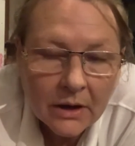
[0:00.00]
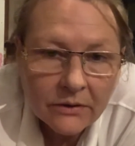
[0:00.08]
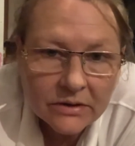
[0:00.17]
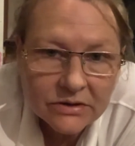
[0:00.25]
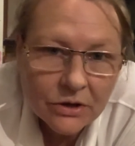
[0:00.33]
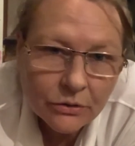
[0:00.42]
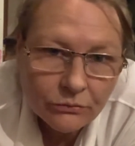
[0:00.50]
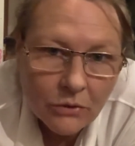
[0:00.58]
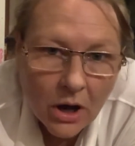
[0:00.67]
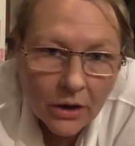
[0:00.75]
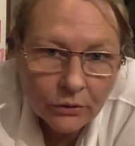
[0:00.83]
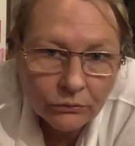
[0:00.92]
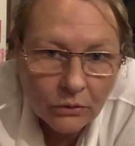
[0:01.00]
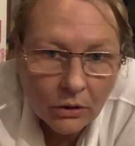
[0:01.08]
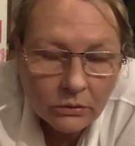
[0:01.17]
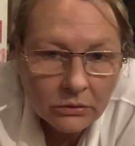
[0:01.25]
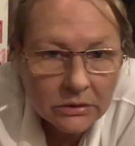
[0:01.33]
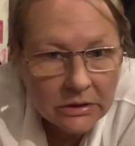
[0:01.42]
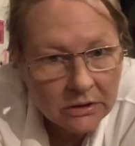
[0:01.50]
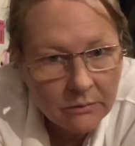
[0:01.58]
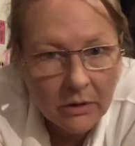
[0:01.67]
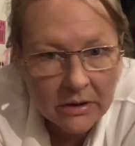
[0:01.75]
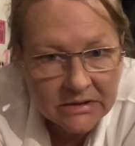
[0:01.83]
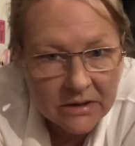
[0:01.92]
there's no right or wrong in the
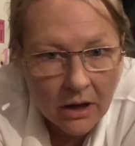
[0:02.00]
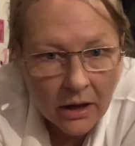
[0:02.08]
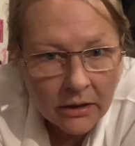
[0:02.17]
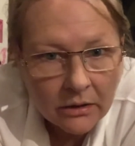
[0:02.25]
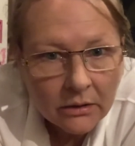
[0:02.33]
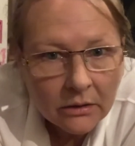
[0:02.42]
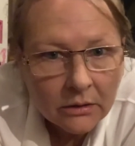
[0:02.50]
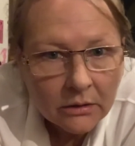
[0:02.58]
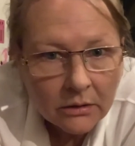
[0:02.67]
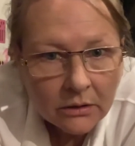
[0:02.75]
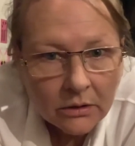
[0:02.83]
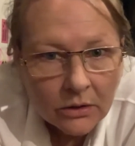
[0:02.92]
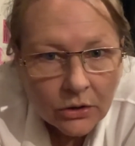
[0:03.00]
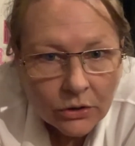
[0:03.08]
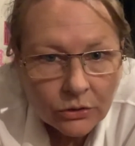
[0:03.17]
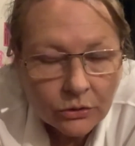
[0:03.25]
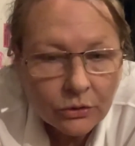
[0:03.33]
mind's eye. You